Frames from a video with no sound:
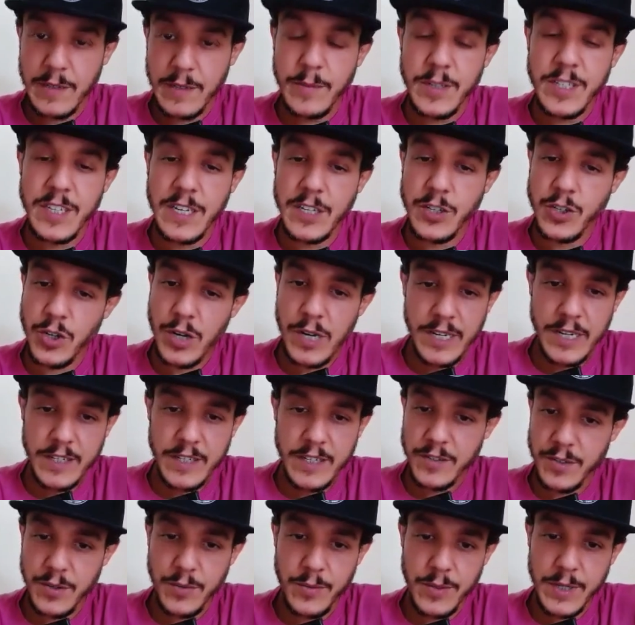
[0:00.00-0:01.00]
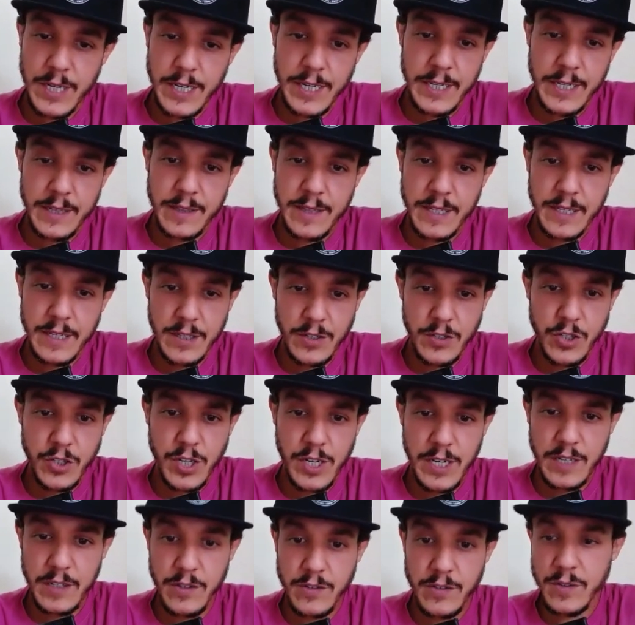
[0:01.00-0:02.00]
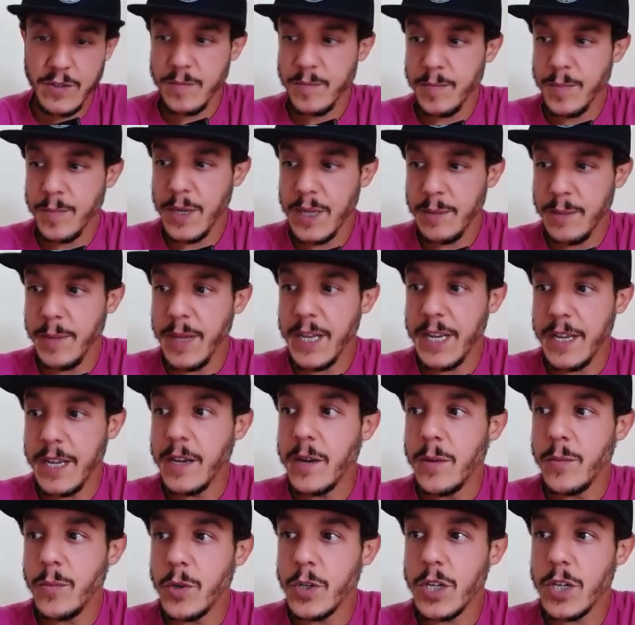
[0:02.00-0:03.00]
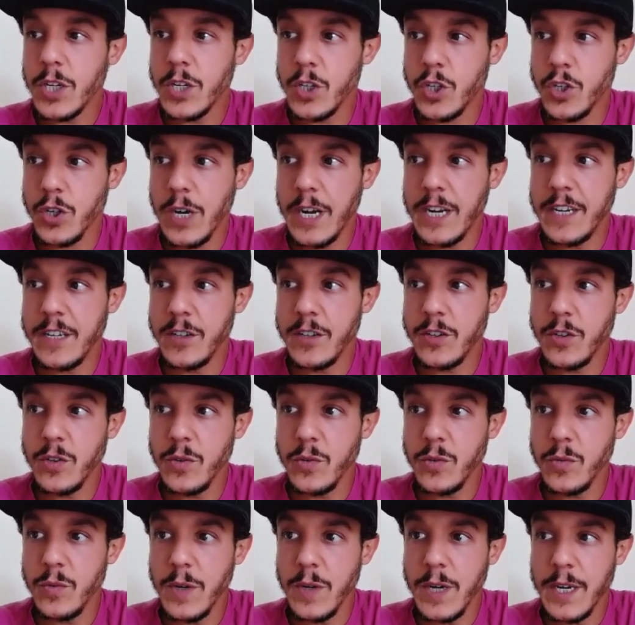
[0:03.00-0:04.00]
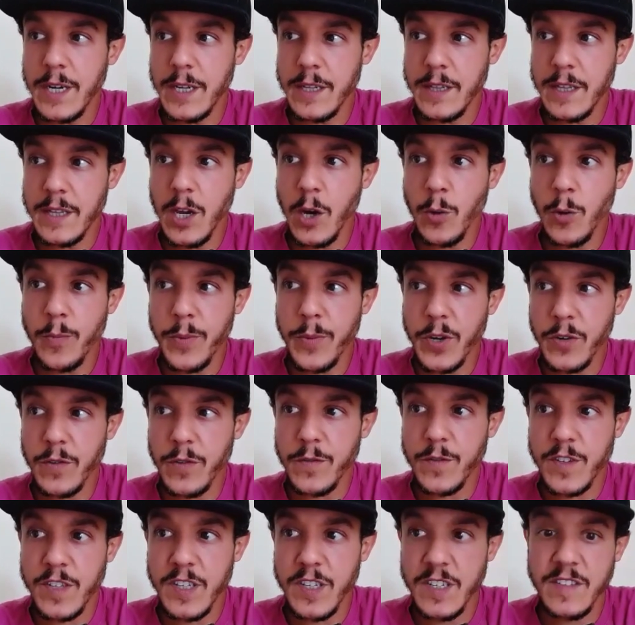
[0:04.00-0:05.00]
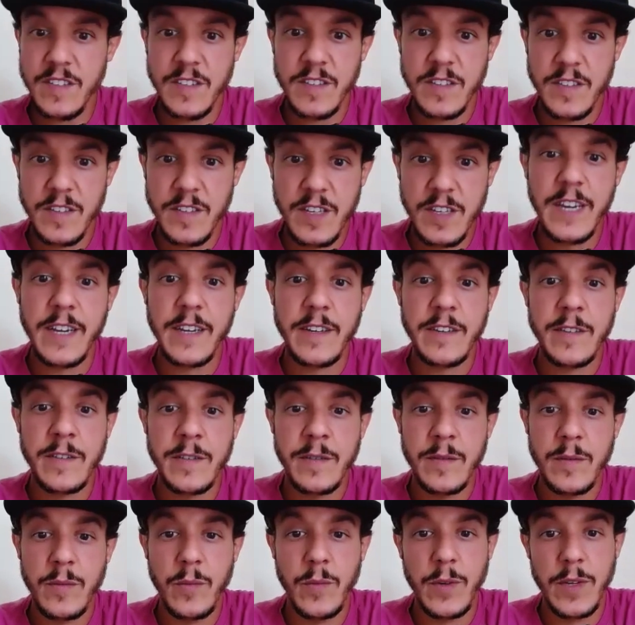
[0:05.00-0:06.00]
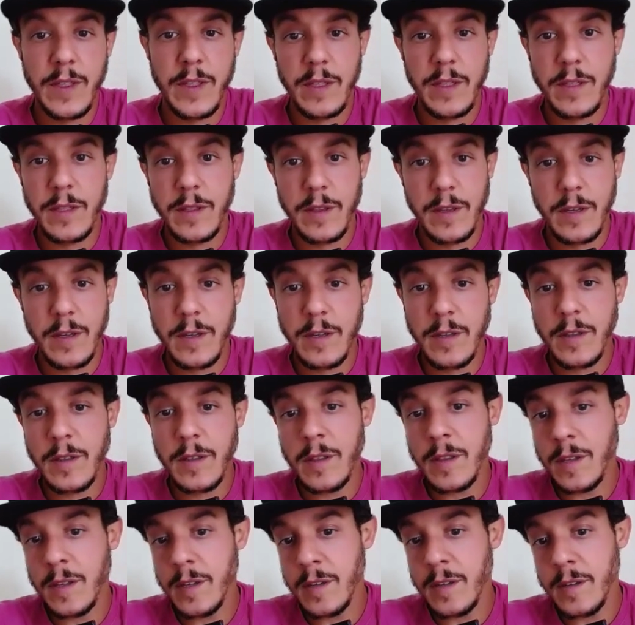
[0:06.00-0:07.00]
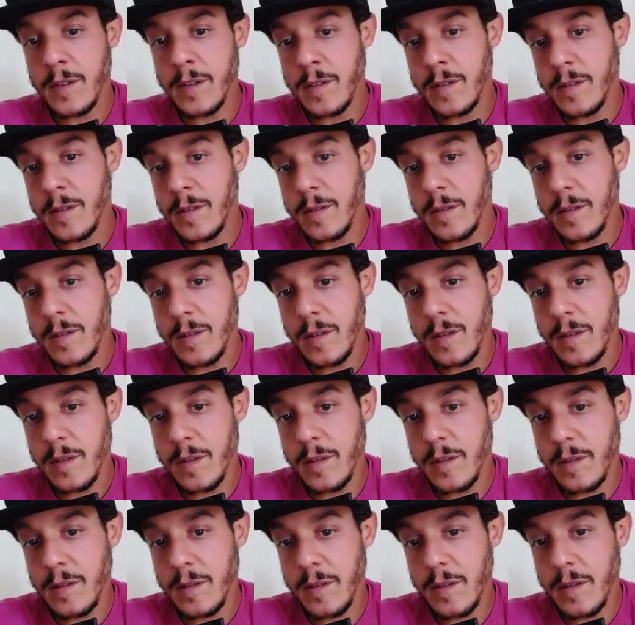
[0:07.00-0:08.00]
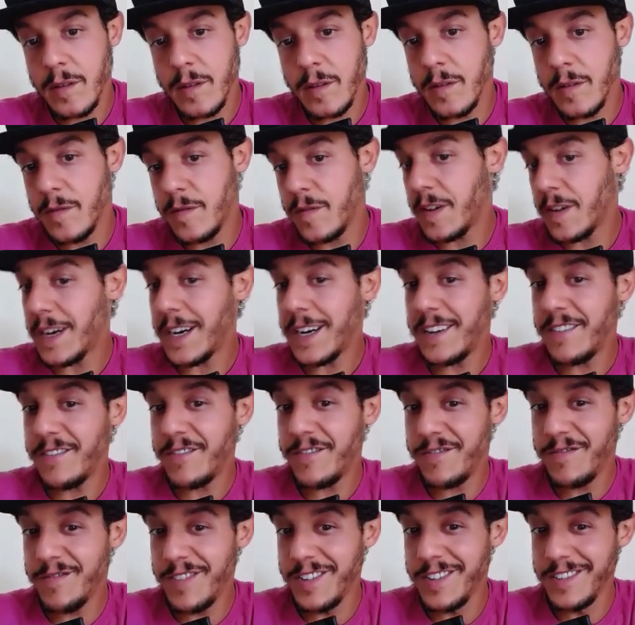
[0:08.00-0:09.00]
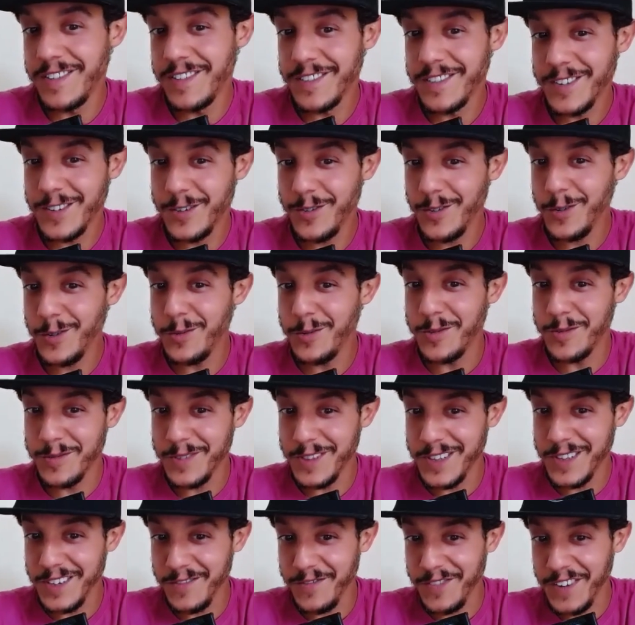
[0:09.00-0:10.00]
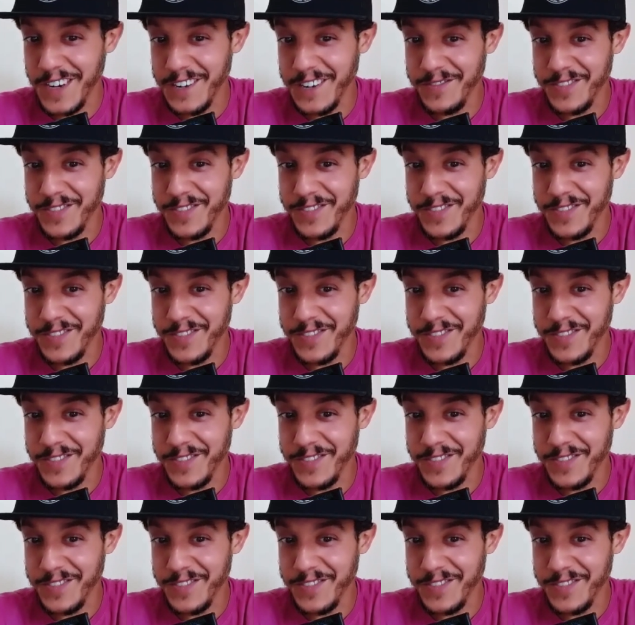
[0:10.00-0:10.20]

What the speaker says: Let me say try because you and I things change by the minute. We're gonna try to do the opener of season 6 with the the 5 crew, the 5.